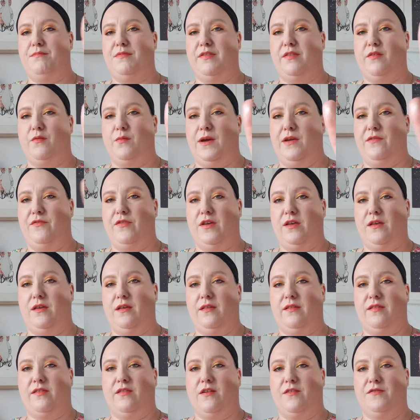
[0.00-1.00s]

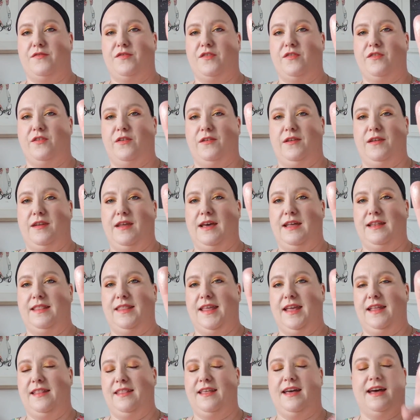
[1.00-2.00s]
Zoeva Soft Sun and
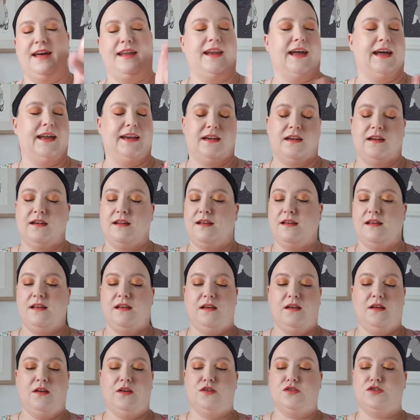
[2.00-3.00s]
then that, and
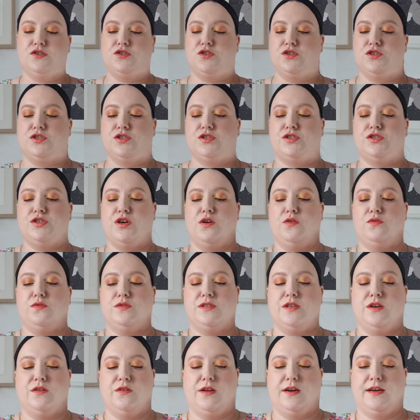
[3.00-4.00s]
it was so
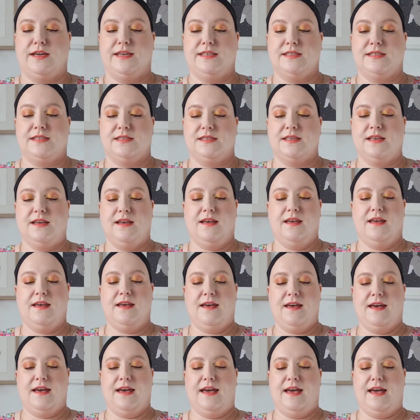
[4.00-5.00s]
nice.
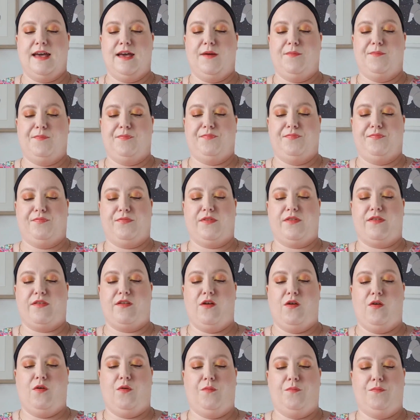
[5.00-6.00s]

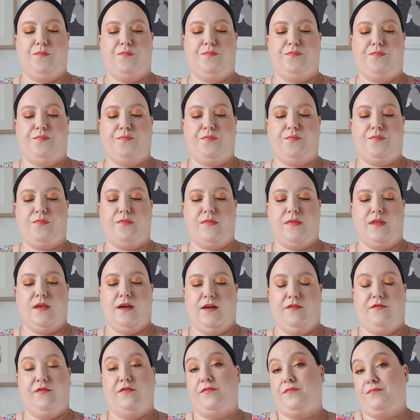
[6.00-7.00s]
So
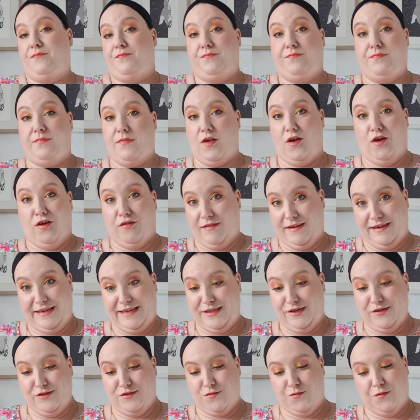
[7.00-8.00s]
I've already
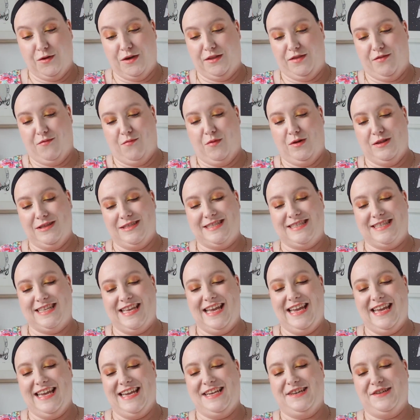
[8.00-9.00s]
used one of them once,
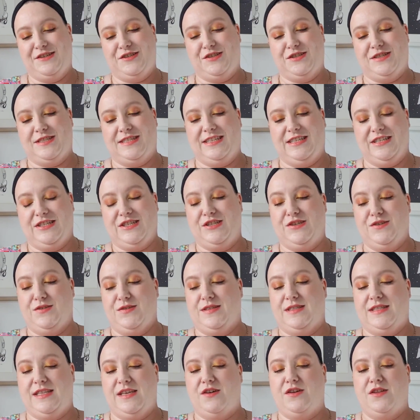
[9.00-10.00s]
just need to
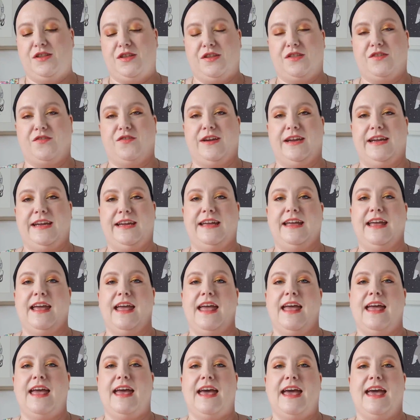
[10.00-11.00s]
use the other three
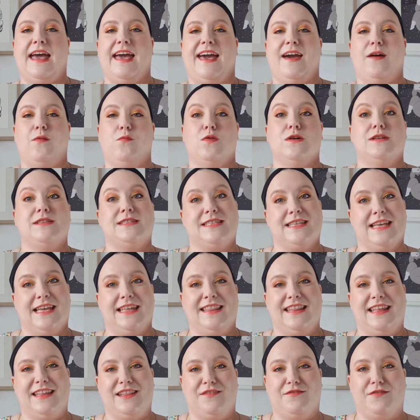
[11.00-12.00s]
once,
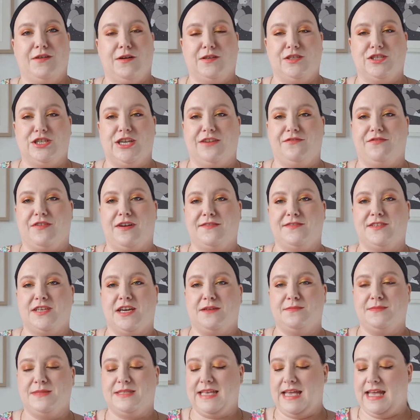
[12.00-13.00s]
and then the focus shade 5
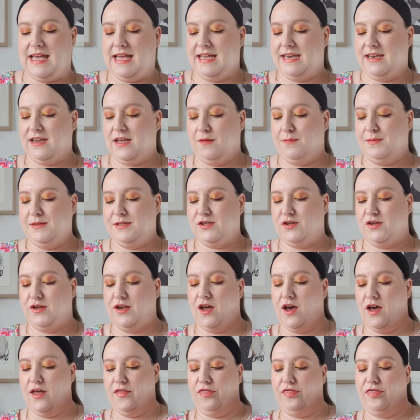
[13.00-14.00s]
times, and I'll be done
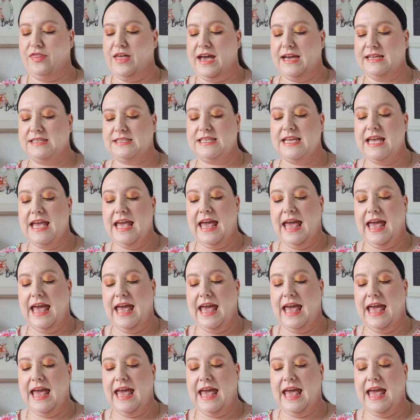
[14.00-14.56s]
on that.